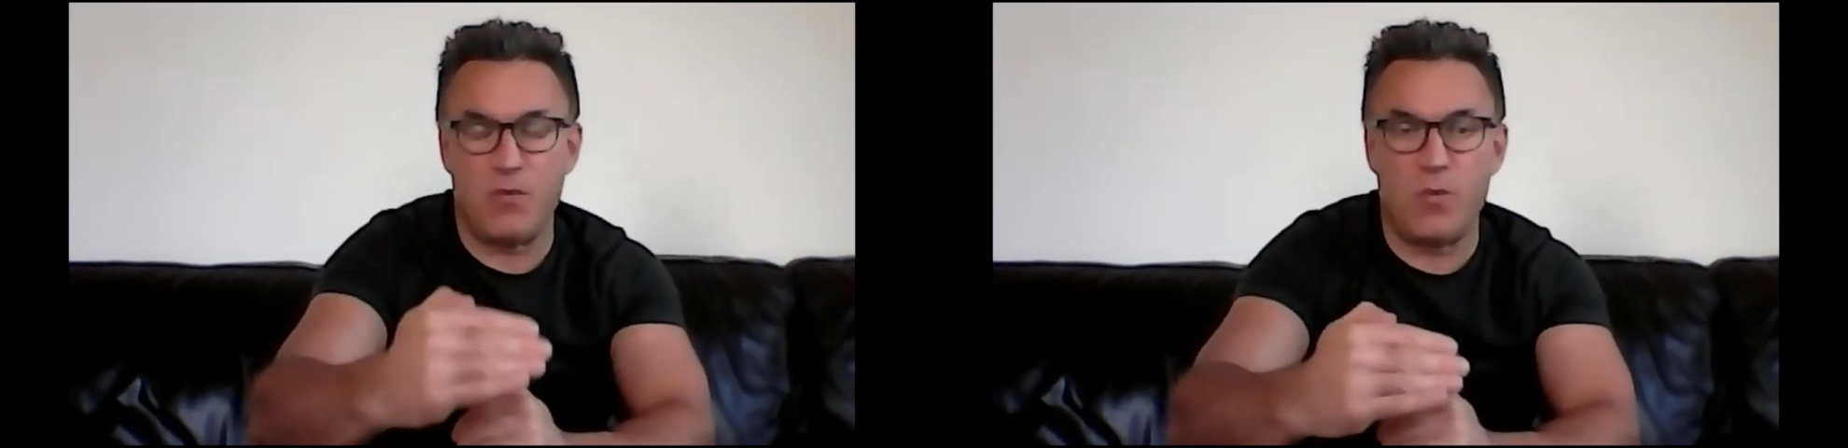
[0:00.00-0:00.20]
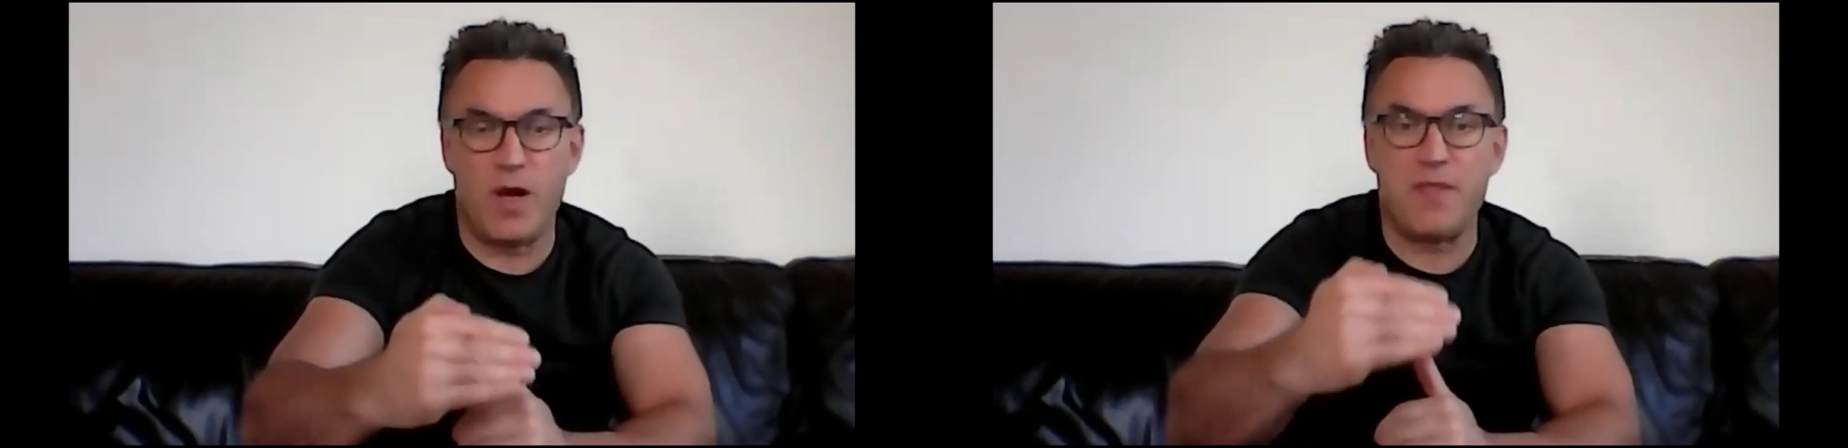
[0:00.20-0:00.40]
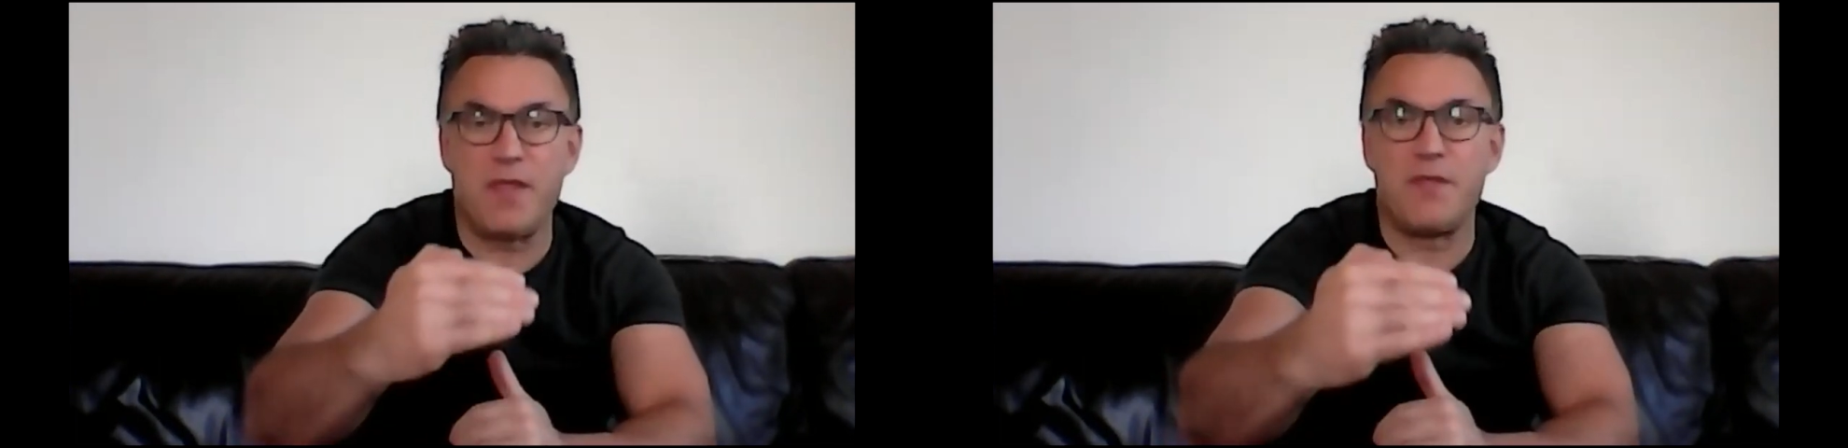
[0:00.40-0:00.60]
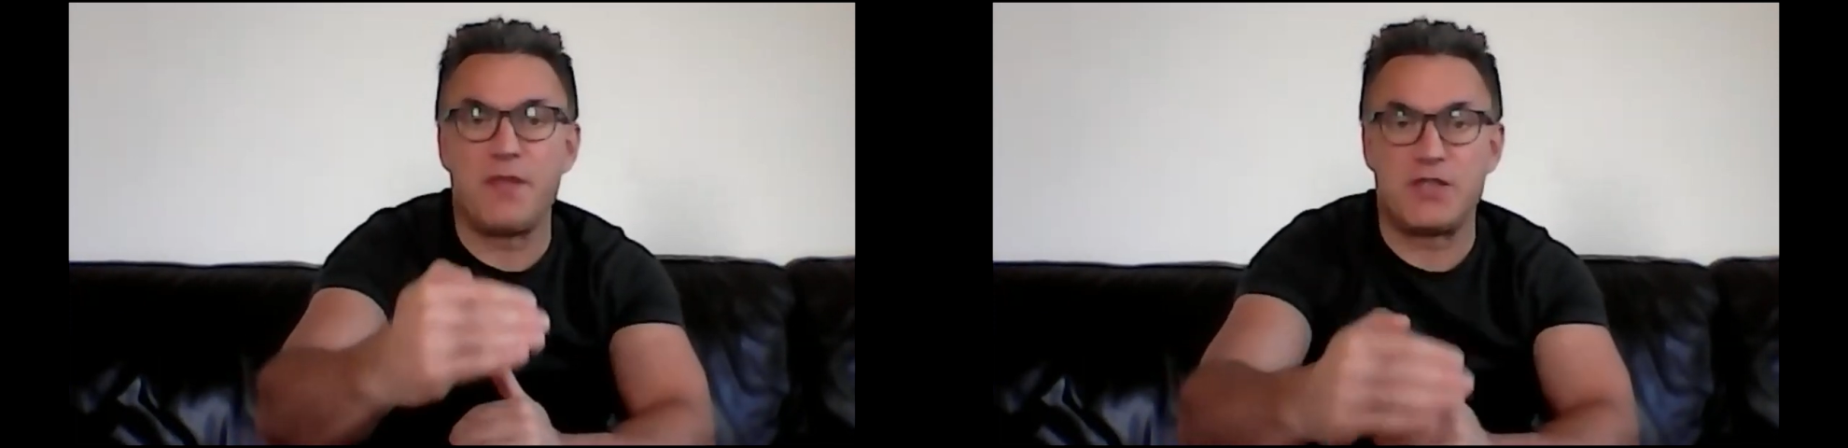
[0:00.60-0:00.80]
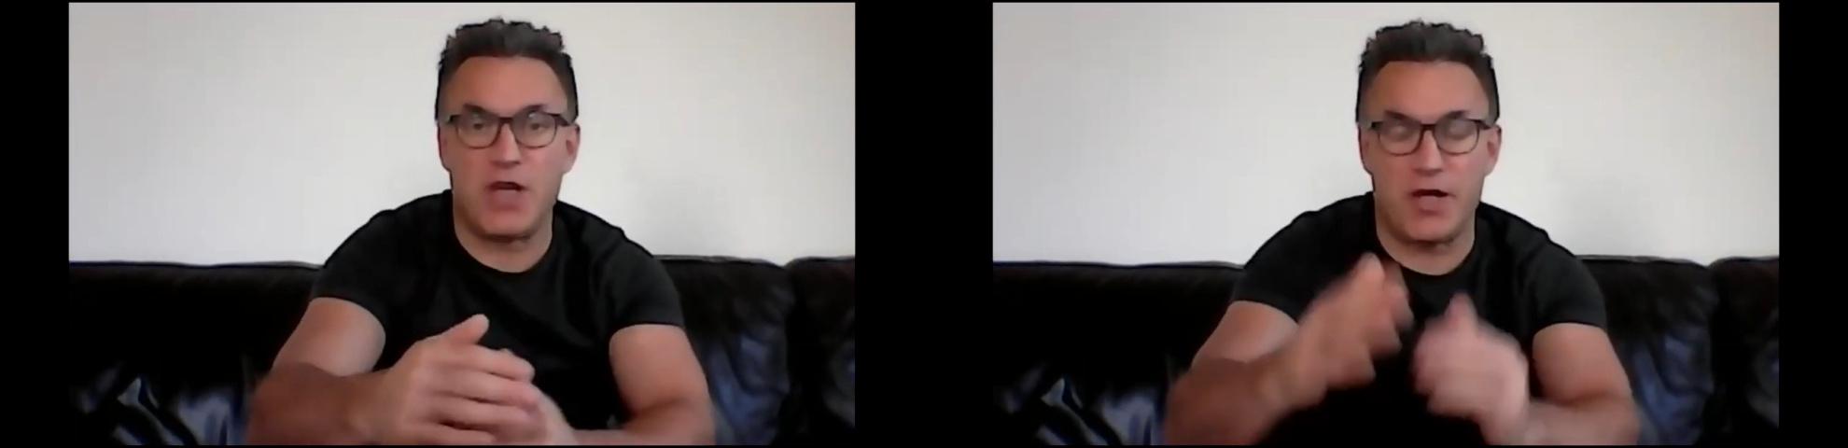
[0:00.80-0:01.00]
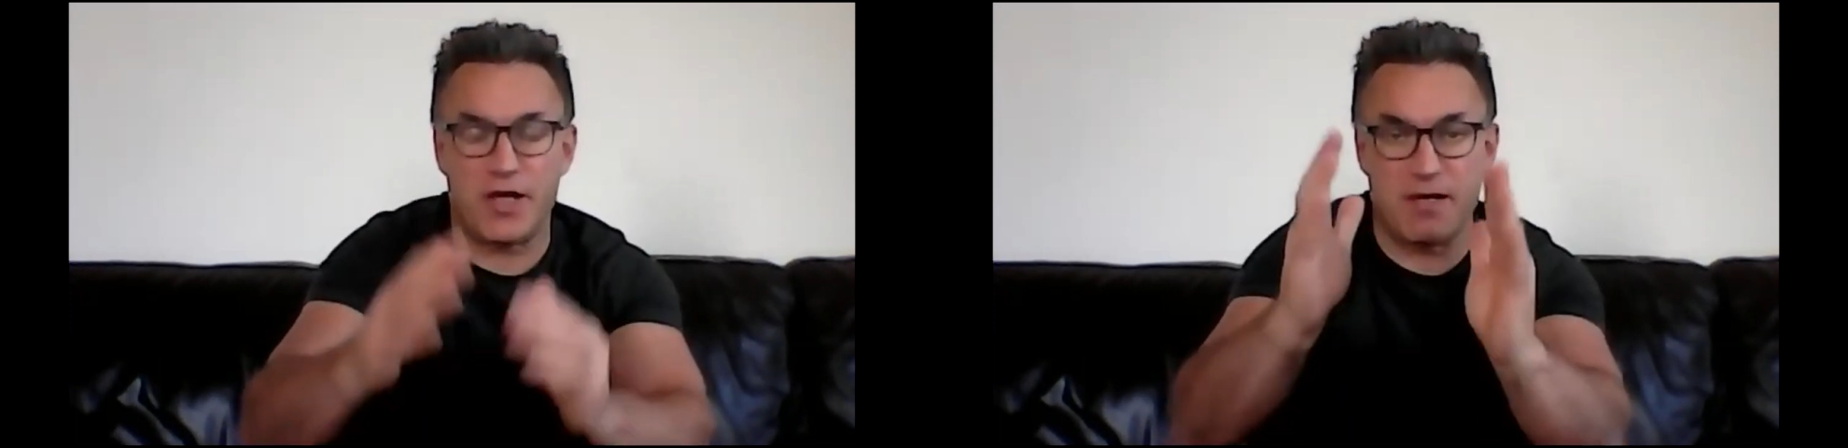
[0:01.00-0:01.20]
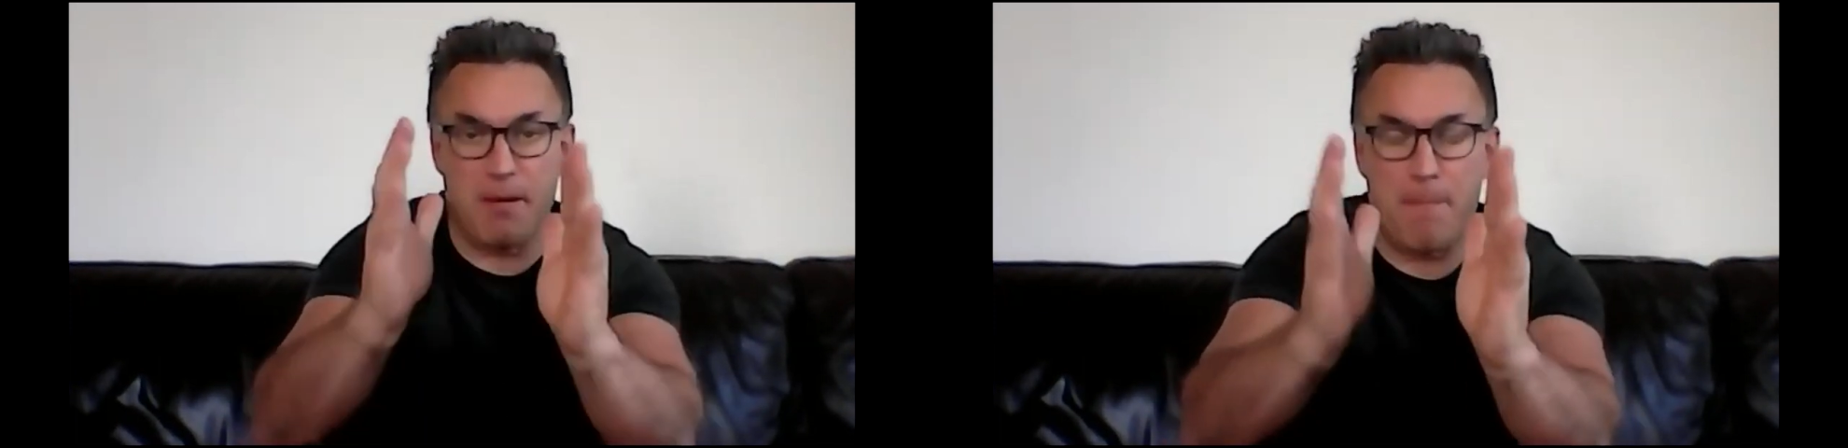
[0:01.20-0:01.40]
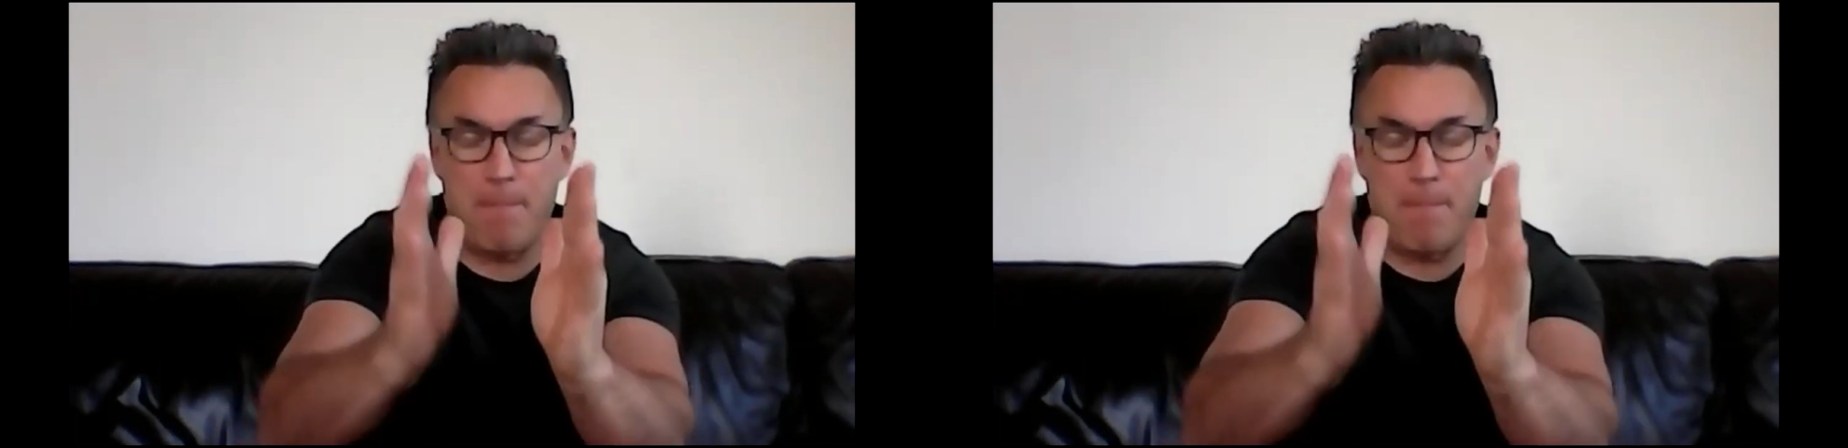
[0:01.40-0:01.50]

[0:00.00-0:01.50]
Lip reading: with the target